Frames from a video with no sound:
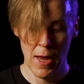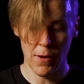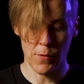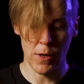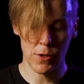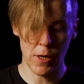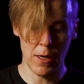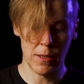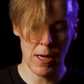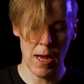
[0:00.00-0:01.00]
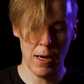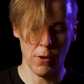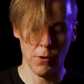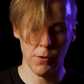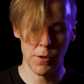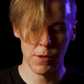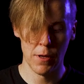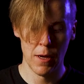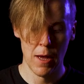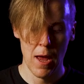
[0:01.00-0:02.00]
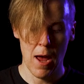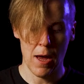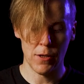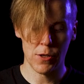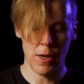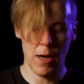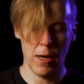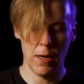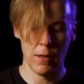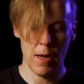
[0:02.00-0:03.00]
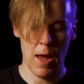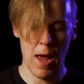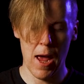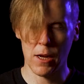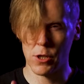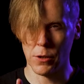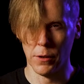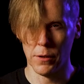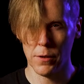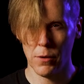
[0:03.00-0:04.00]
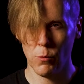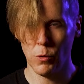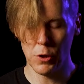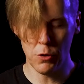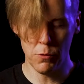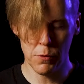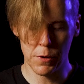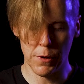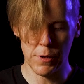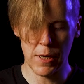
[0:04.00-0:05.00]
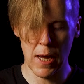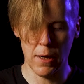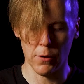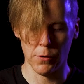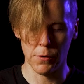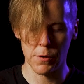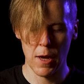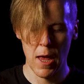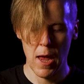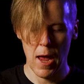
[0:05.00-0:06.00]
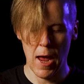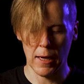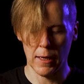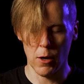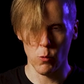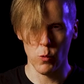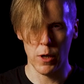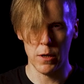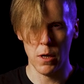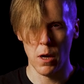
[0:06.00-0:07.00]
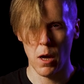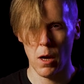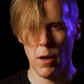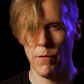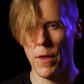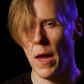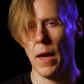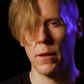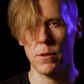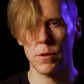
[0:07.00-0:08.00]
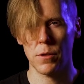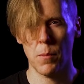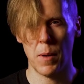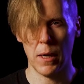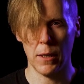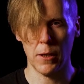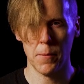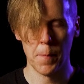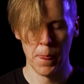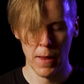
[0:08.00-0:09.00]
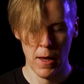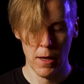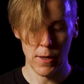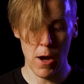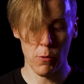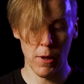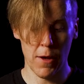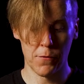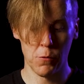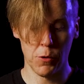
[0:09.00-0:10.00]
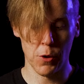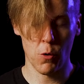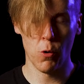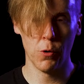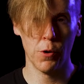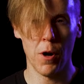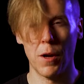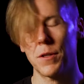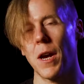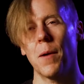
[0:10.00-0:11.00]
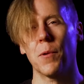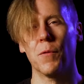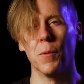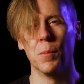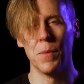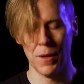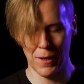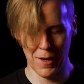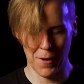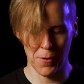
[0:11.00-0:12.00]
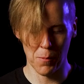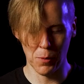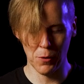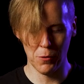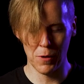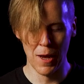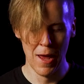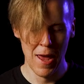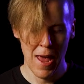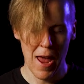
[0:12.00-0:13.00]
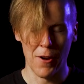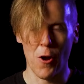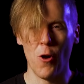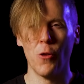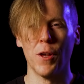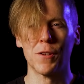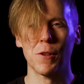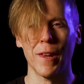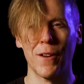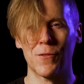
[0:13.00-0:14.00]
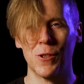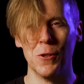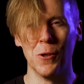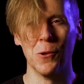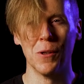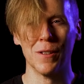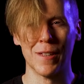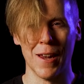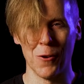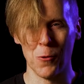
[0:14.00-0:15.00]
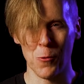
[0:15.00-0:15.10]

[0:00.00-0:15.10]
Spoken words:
If they say tails, I say excellent. We'll use the tails and get rid of the heads, the penny. Now we're left with the quarter on top of the balloon, and all that's left to do is that